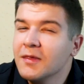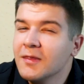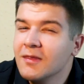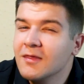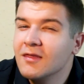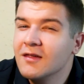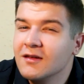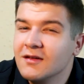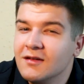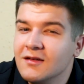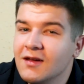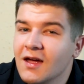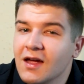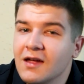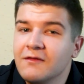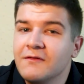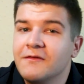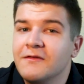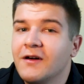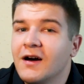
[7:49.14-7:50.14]
did they
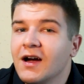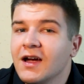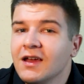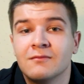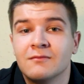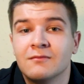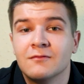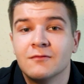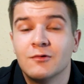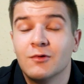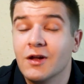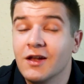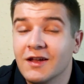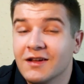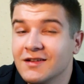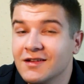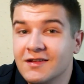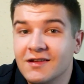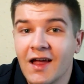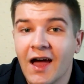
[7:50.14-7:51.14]
find? Well,
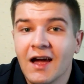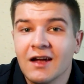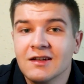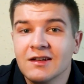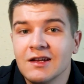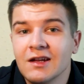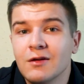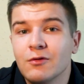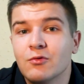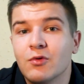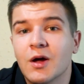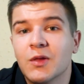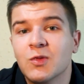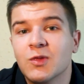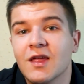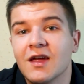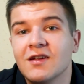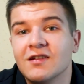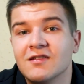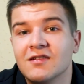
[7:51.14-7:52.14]
exactly what
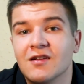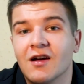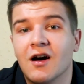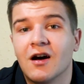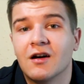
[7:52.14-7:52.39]
they sought